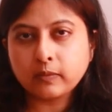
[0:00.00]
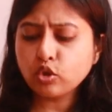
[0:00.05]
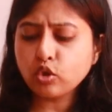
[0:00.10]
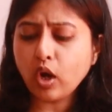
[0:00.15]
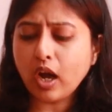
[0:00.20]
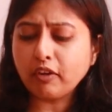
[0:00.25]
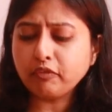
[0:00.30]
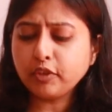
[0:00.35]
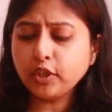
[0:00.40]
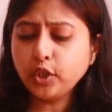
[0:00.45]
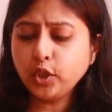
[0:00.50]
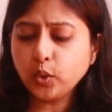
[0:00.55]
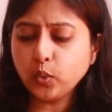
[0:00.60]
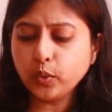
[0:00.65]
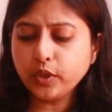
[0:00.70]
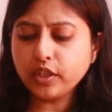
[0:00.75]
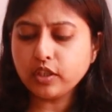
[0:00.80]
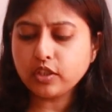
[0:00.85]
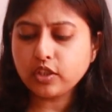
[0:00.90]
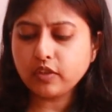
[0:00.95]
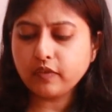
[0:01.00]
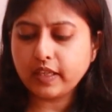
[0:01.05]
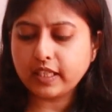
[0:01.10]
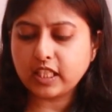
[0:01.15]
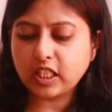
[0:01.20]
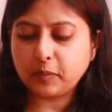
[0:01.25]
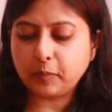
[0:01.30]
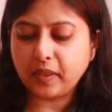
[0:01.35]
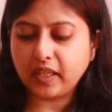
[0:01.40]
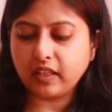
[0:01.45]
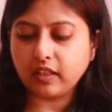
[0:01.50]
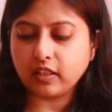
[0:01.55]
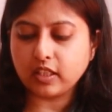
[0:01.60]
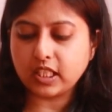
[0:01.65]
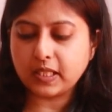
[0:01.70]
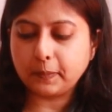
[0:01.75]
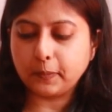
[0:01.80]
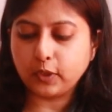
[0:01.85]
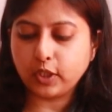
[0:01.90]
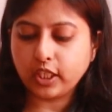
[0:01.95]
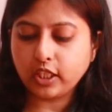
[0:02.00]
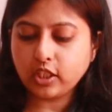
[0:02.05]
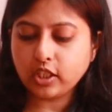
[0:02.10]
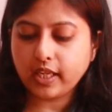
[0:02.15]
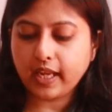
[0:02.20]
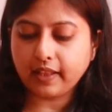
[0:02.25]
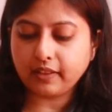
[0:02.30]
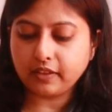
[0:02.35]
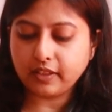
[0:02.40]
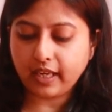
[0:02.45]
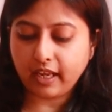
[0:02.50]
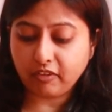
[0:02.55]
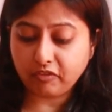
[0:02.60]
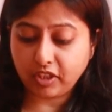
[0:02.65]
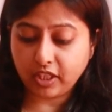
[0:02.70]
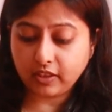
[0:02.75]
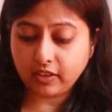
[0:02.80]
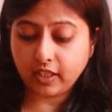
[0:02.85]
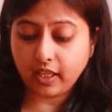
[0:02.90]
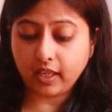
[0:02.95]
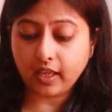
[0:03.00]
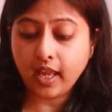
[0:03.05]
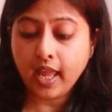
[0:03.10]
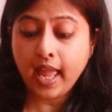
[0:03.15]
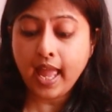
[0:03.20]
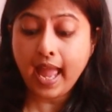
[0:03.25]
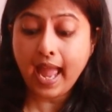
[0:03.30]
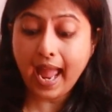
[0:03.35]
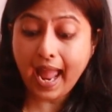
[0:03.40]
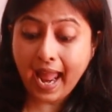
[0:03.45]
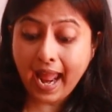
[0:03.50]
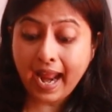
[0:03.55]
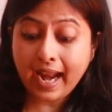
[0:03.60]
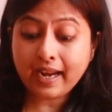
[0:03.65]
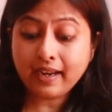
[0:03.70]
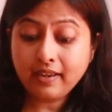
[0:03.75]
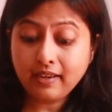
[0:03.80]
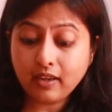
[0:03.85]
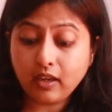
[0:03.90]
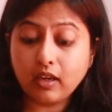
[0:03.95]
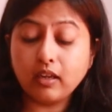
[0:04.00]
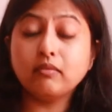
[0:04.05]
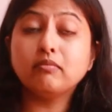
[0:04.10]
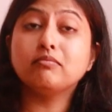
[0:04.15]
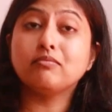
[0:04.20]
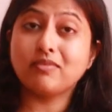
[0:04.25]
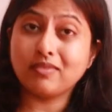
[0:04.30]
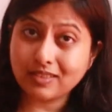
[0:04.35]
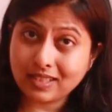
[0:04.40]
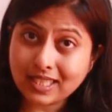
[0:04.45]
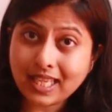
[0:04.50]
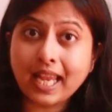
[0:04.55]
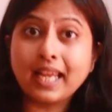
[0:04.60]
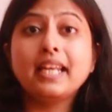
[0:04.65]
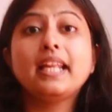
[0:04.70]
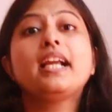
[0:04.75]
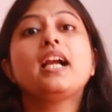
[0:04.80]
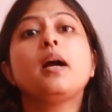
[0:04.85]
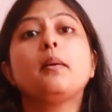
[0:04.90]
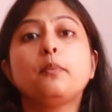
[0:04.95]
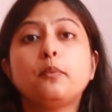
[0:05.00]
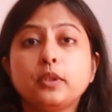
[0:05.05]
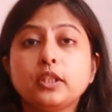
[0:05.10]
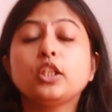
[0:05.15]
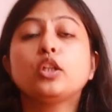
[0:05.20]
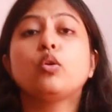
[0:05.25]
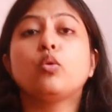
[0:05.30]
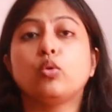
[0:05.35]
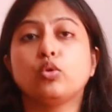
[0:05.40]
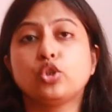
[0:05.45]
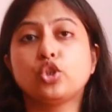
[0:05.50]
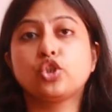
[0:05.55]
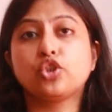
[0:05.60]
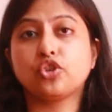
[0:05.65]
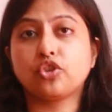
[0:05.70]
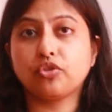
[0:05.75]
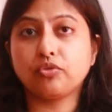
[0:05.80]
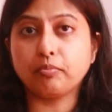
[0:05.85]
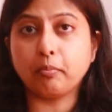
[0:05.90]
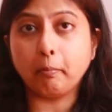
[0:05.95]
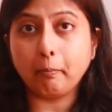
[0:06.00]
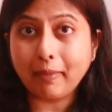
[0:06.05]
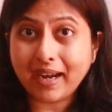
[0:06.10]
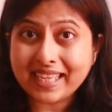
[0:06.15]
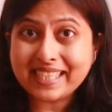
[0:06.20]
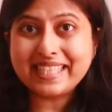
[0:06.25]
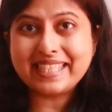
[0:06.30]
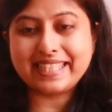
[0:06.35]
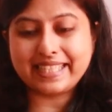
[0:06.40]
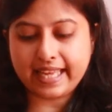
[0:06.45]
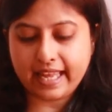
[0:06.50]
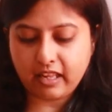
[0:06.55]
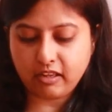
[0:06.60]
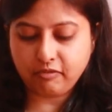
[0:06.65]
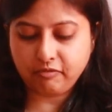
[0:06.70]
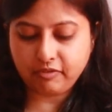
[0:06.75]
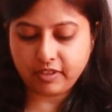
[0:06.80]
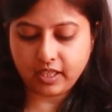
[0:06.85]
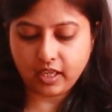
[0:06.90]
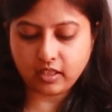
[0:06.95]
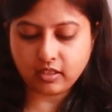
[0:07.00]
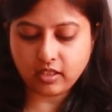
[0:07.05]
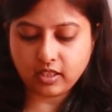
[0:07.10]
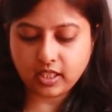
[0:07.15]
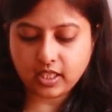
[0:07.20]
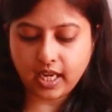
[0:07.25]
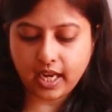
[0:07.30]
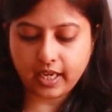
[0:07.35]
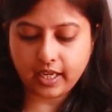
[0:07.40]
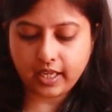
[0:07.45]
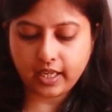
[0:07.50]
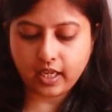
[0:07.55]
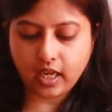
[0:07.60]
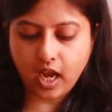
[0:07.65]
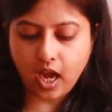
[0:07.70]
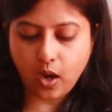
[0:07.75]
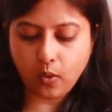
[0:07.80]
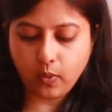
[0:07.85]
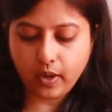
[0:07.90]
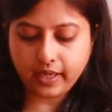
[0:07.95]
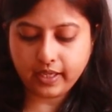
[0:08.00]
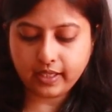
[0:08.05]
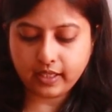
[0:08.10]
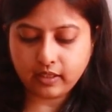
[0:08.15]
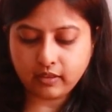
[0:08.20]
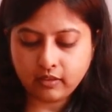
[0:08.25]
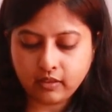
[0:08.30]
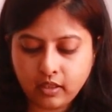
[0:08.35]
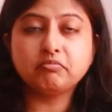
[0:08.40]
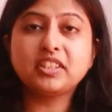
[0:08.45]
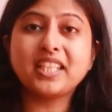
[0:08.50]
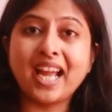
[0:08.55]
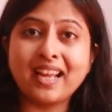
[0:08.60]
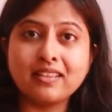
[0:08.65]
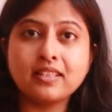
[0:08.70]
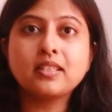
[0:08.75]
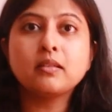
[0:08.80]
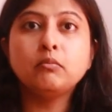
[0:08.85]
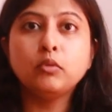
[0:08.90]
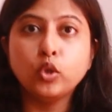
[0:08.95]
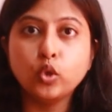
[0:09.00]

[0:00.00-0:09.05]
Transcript: So after 2 years of experience, putting together everything and signing up with a coach myself and understanding how I can tie some